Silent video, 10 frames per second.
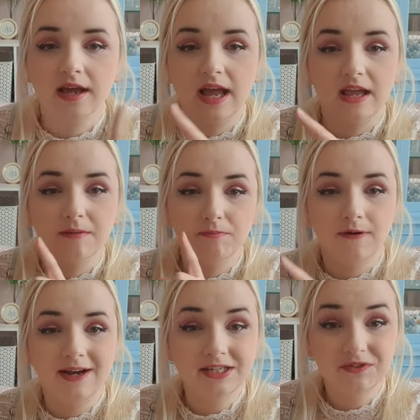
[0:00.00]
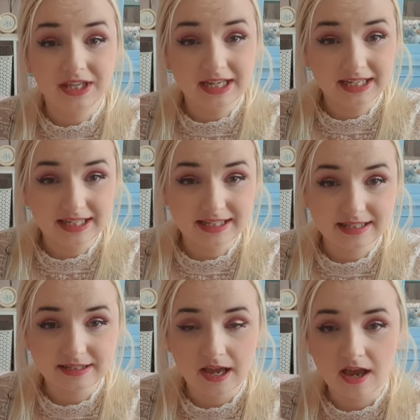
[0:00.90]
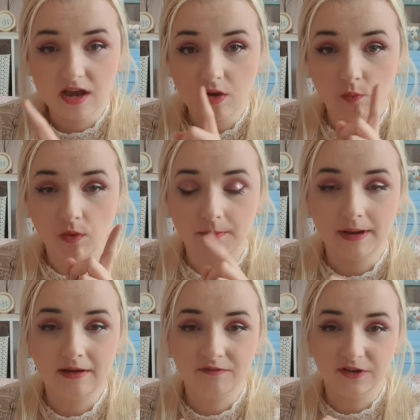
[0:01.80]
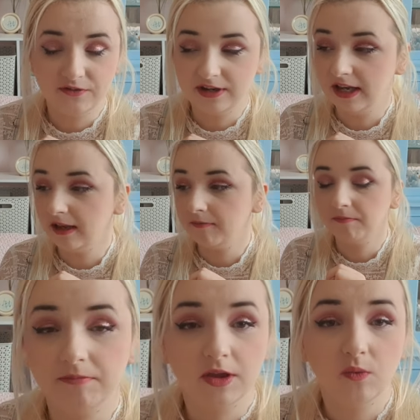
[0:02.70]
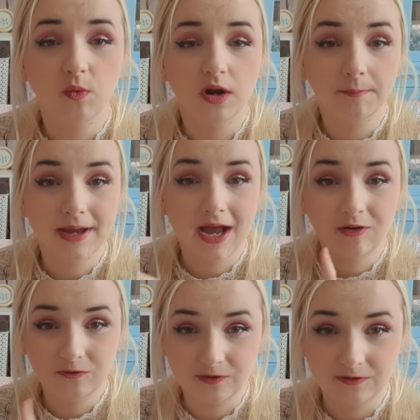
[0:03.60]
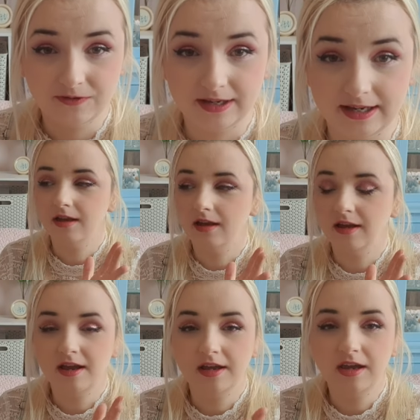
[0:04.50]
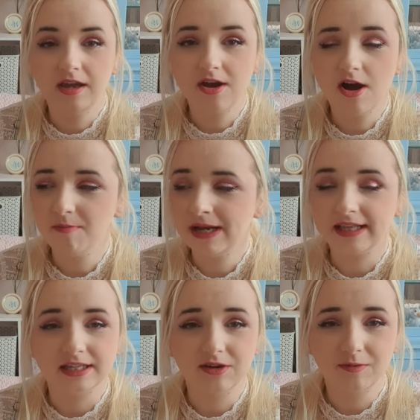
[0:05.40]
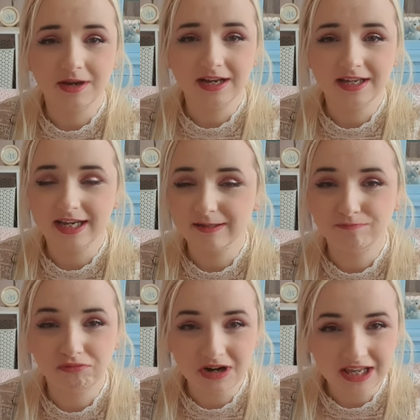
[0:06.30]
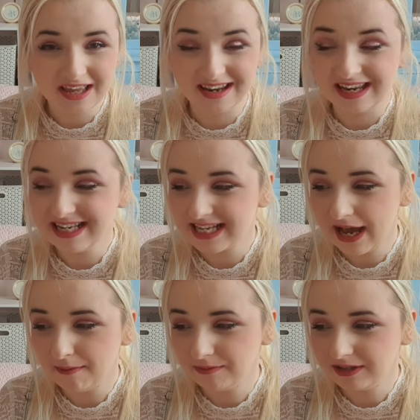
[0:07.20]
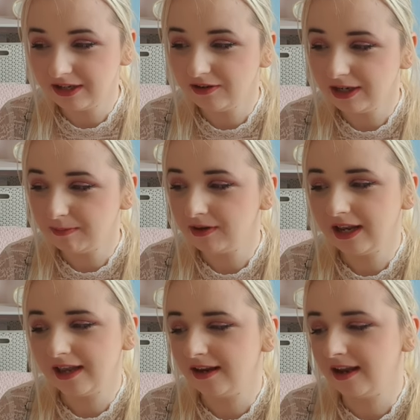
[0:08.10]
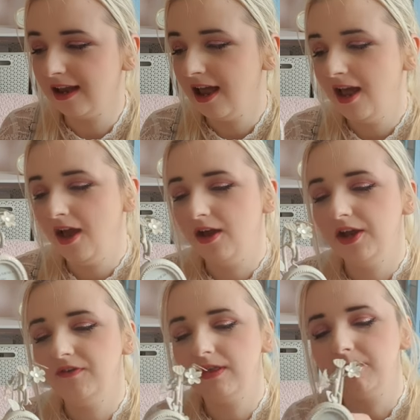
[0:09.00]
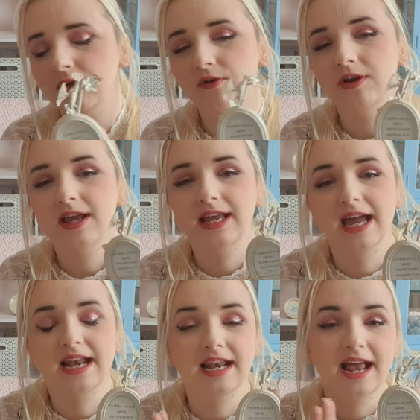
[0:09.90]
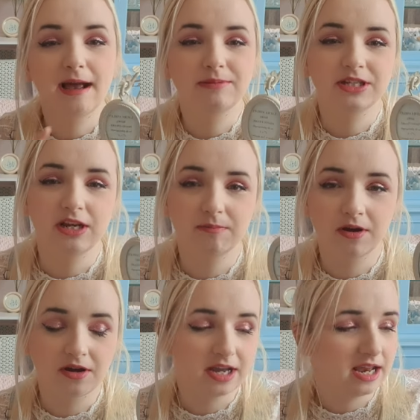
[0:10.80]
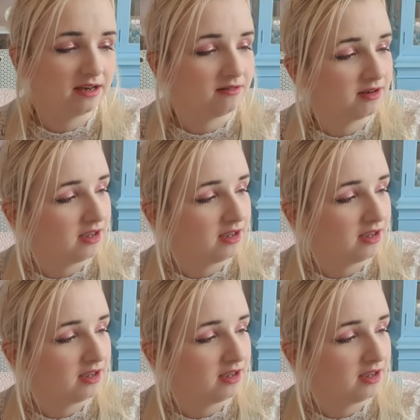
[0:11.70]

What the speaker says: Okay, price for this, £1.50. £1.50. You can't make this up, can you? It's brilliant. It's absolutely brilliant. Over the moon, again, absolute bargain.